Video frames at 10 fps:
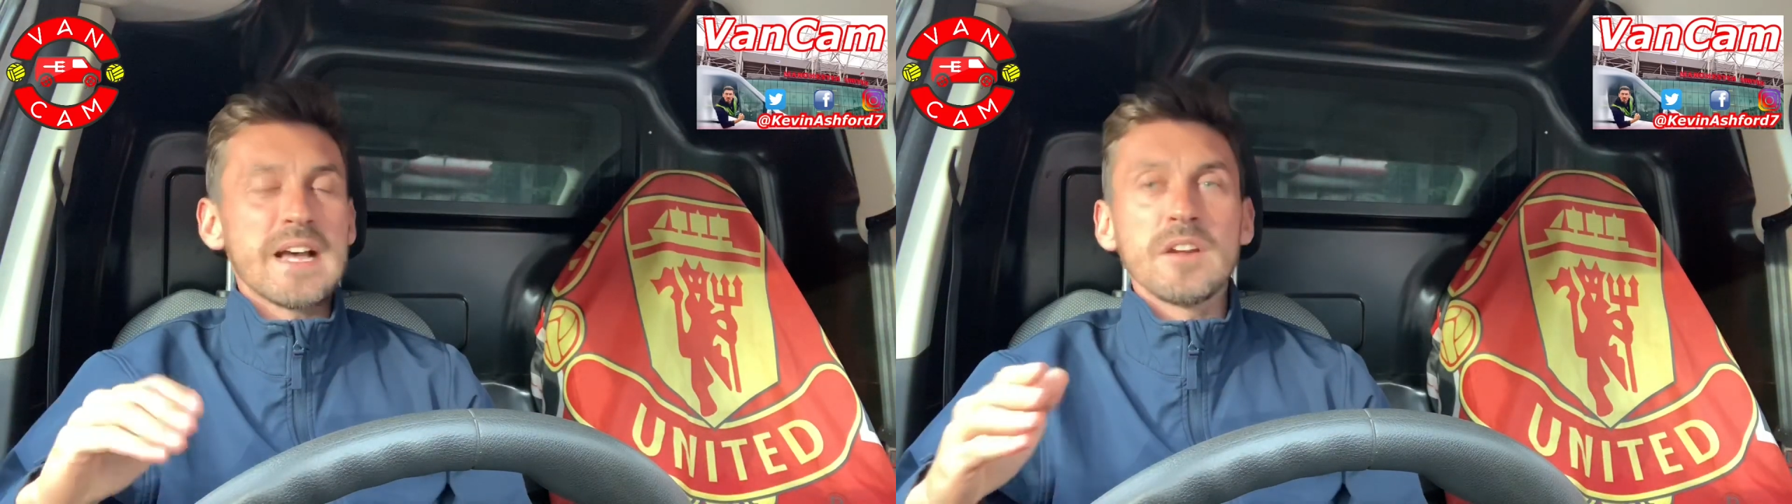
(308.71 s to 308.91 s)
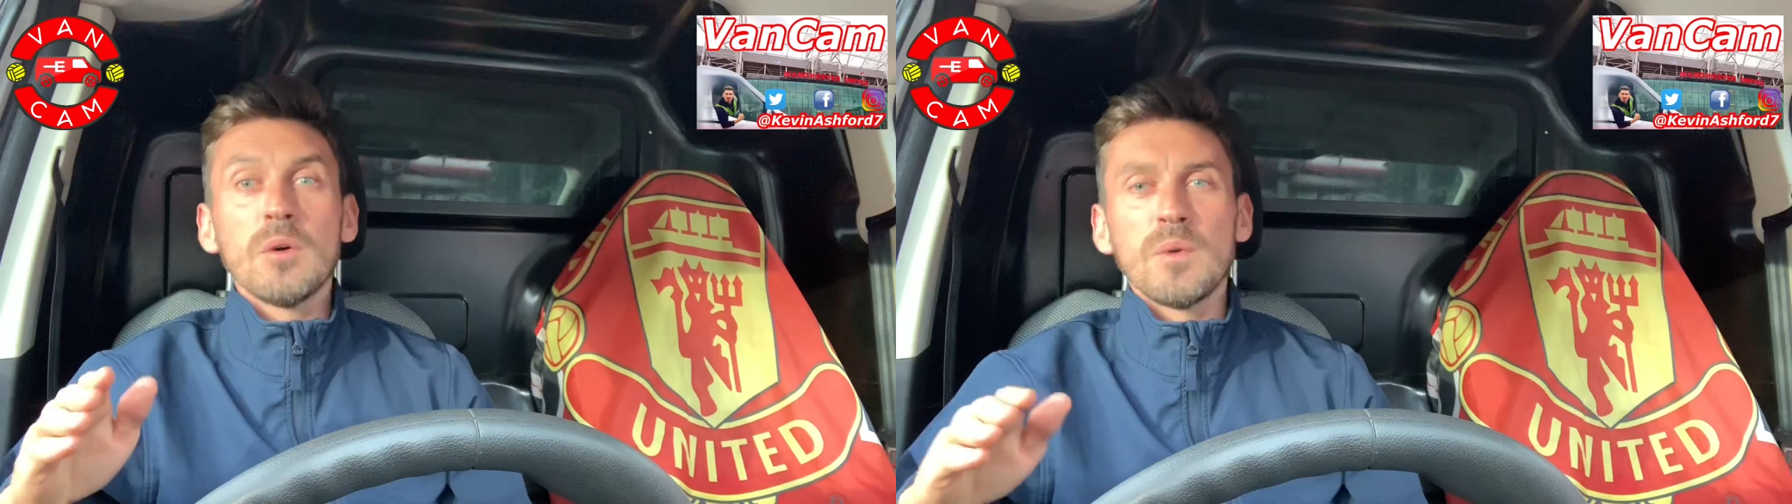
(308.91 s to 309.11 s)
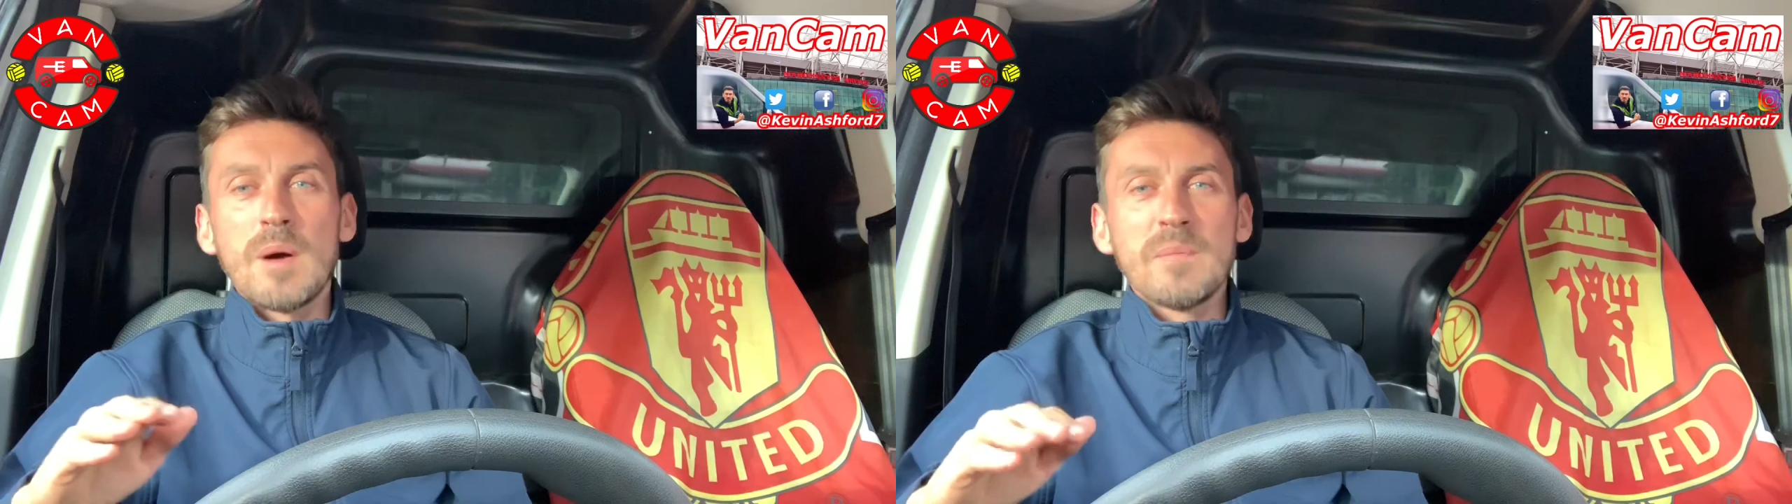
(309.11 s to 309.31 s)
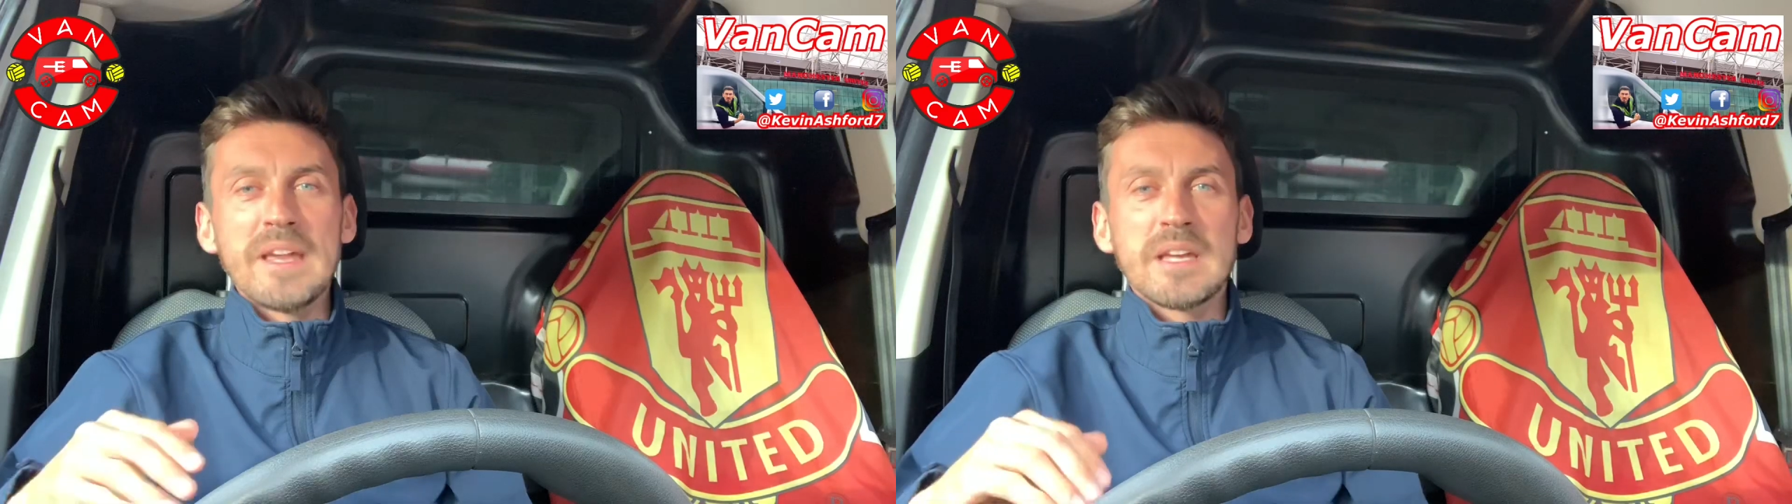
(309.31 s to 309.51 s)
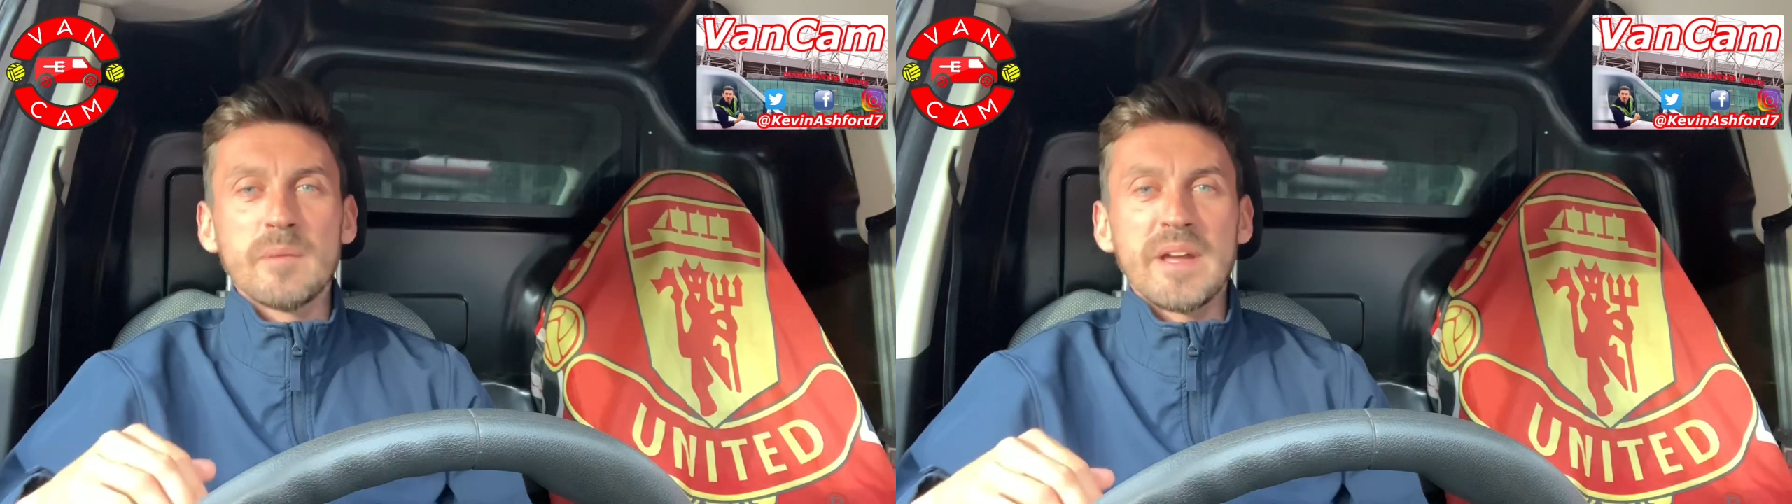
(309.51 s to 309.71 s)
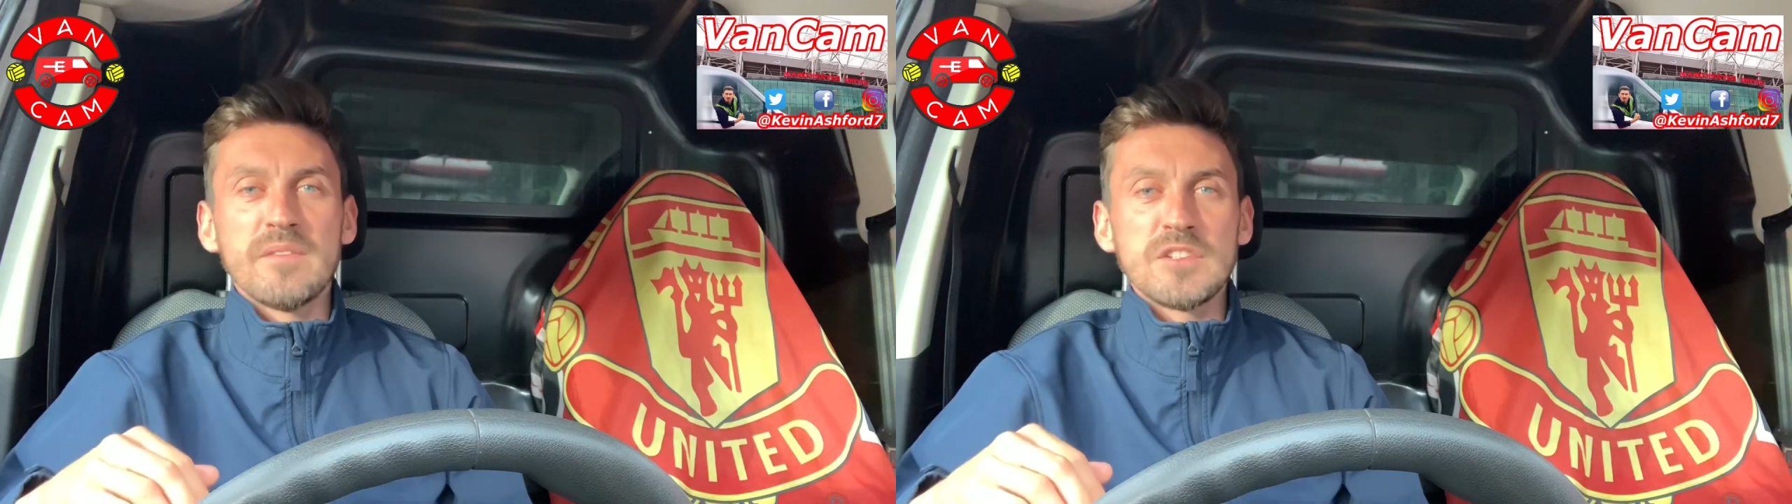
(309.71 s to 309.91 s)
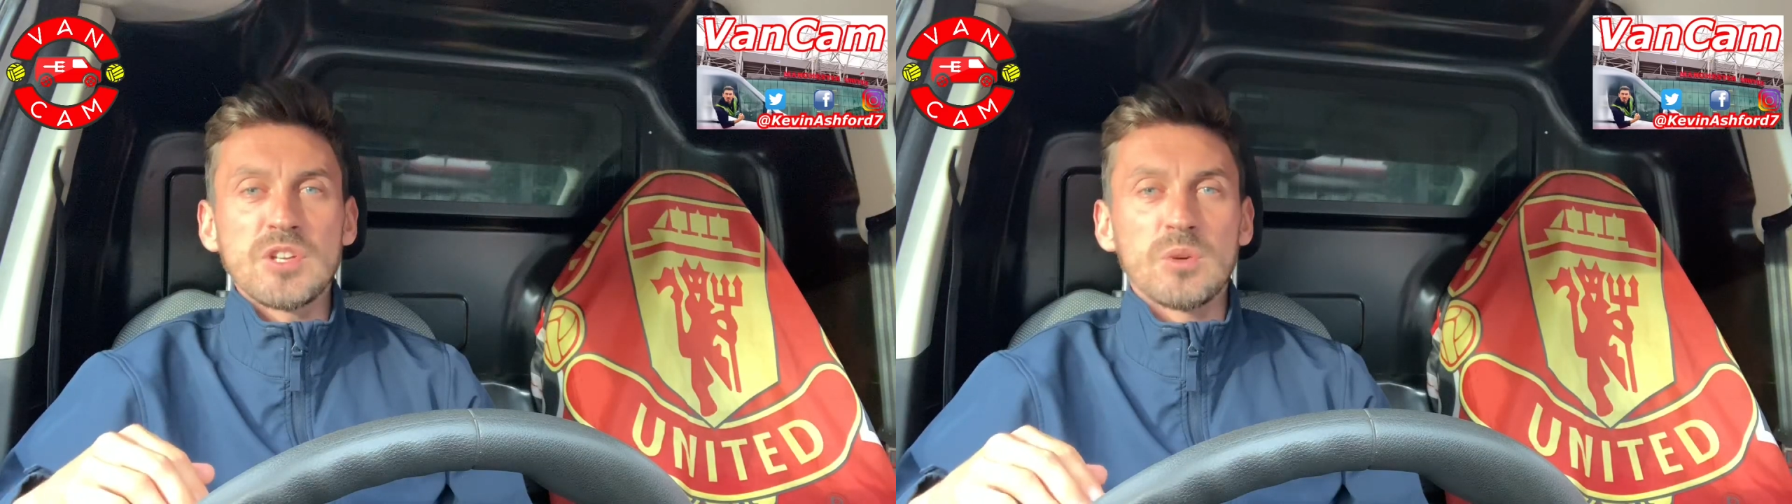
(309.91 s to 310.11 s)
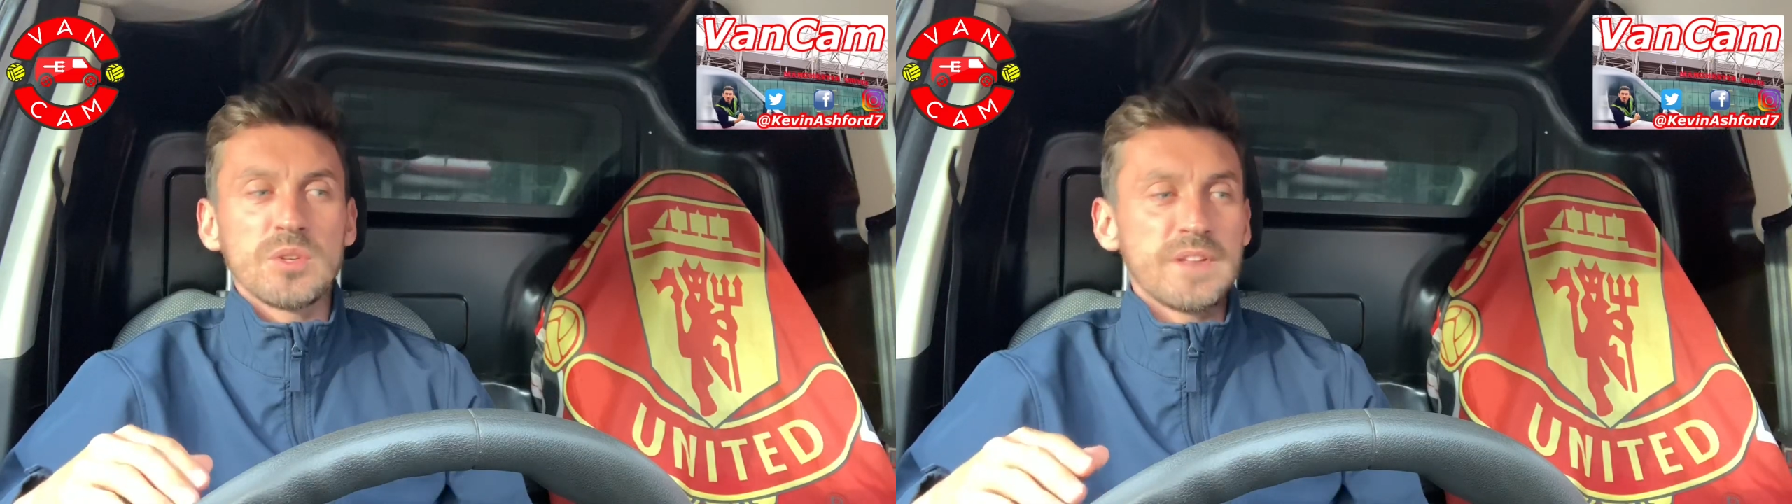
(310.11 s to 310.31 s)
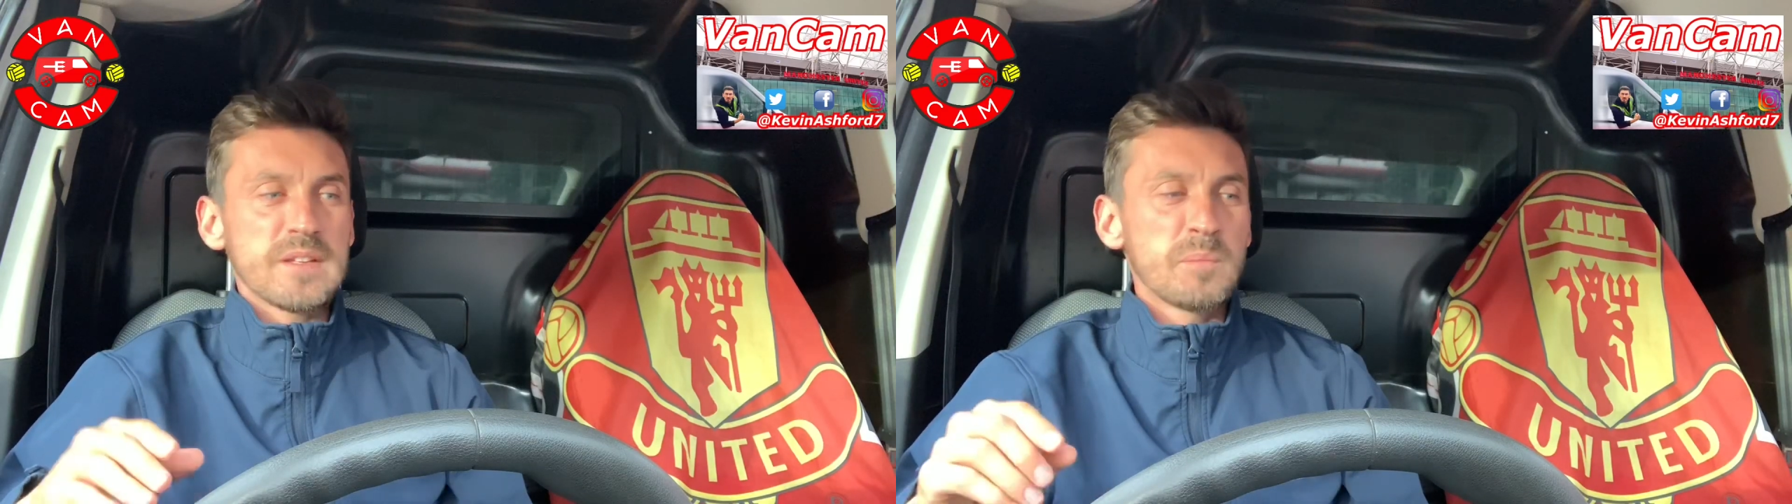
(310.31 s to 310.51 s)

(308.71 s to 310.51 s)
I know I'm making a bit of a joke of this,